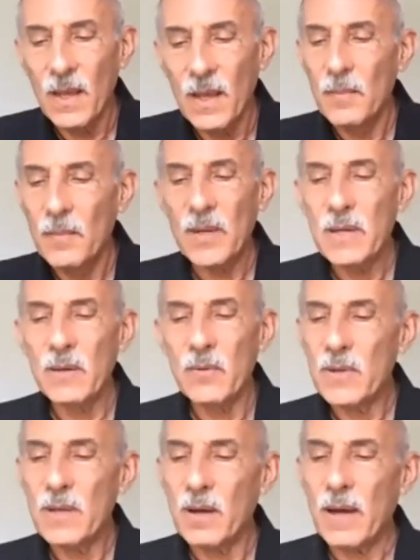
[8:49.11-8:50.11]
But here
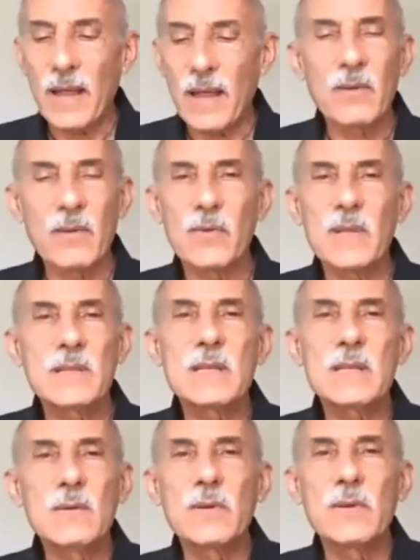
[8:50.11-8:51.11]
we are. How do we
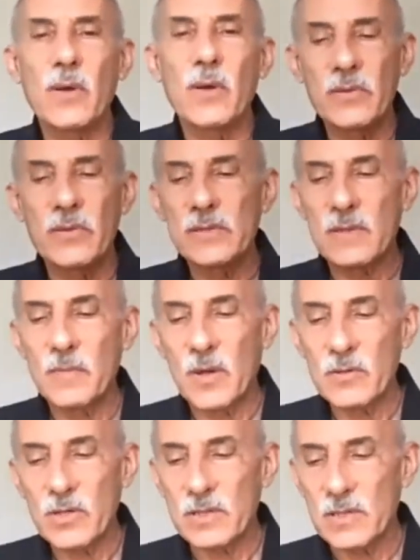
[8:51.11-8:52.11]
deal with all these
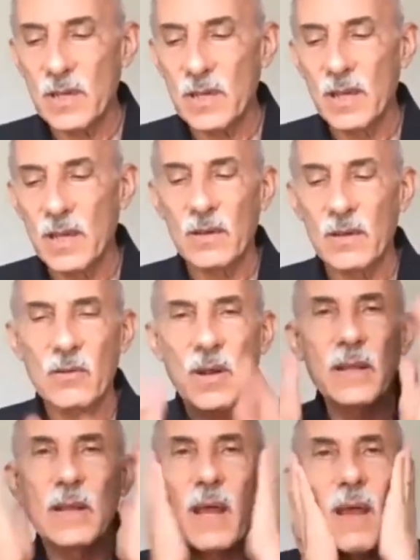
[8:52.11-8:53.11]
emotions? And
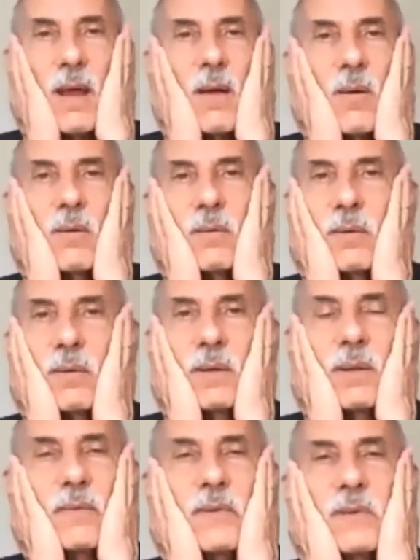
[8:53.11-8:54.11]
right now,
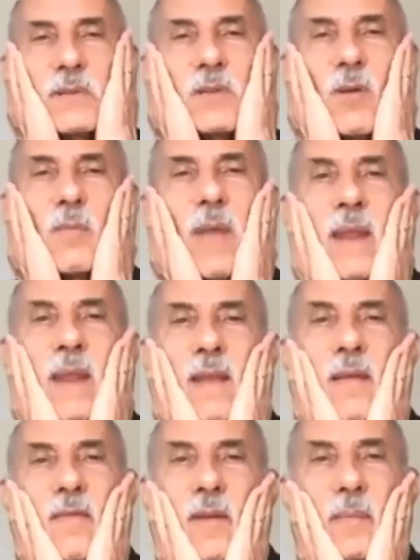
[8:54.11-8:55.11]
there's so many
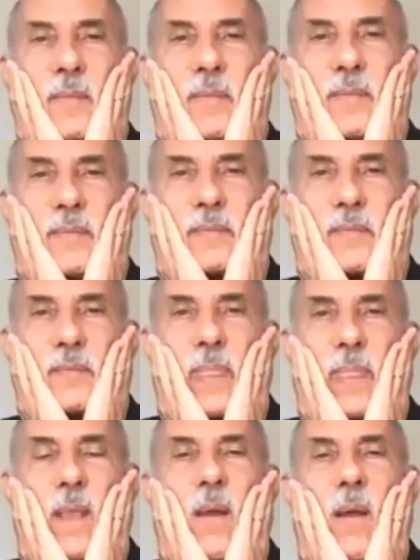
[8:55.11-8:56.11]
of them.
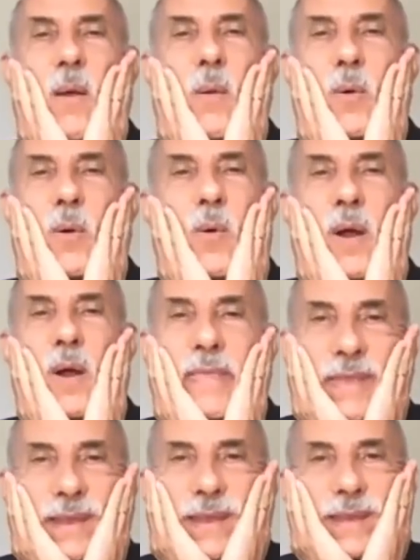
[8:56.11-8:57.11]
Well, one
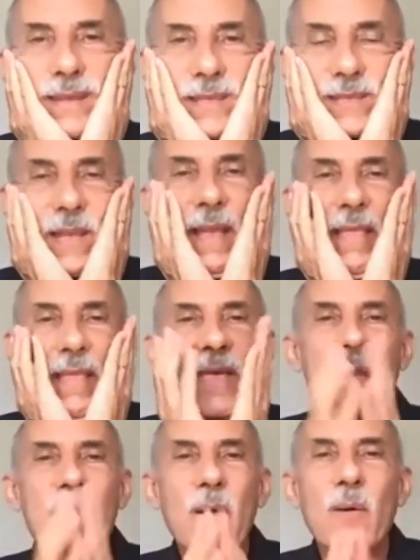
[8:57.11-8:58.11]
thing is,
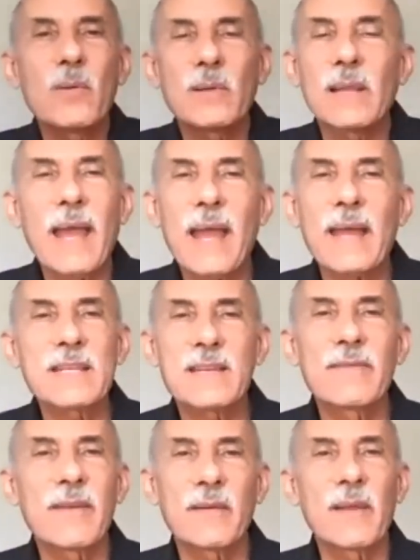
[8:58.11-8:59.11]
they don't last
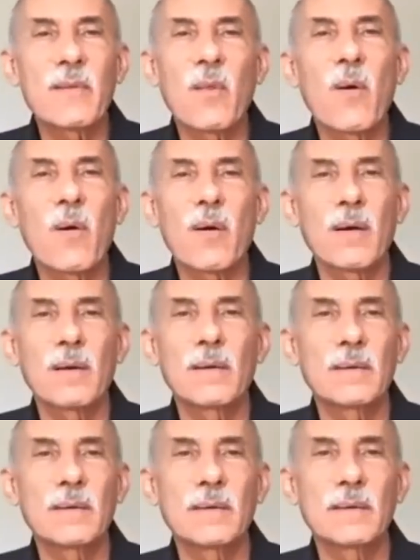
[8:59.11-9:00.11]
very long
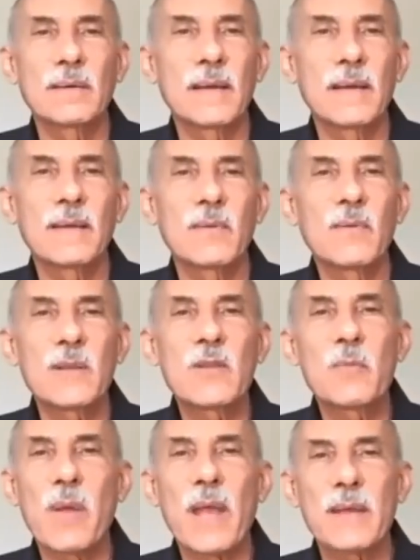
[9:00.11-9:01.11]
when
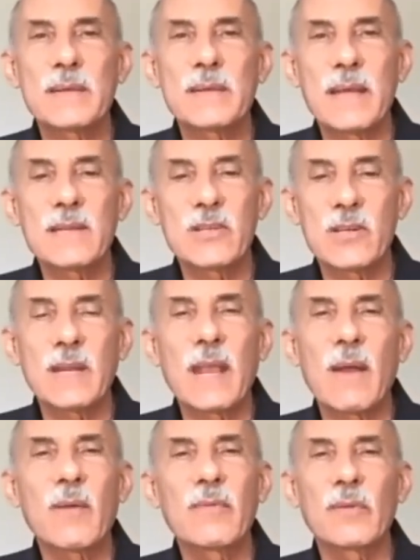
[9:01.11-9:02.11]
you pay attention
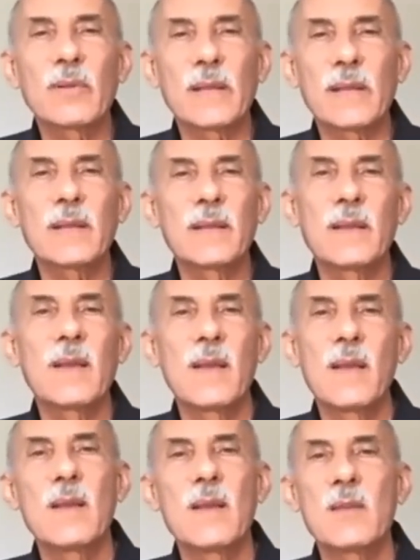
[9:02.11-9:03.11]
carefully.
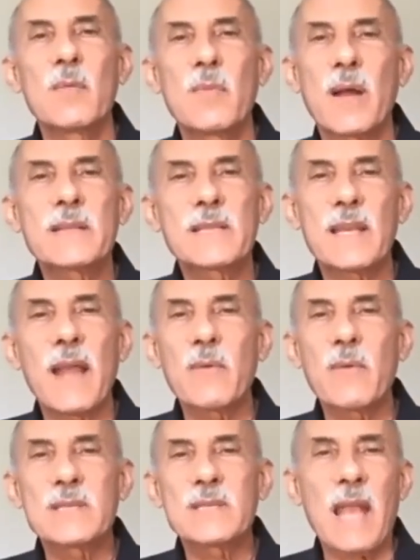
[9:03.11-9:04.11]
You might say, I
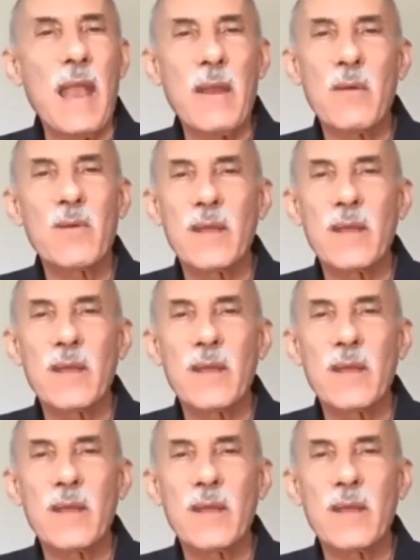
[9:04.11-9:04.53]
was angry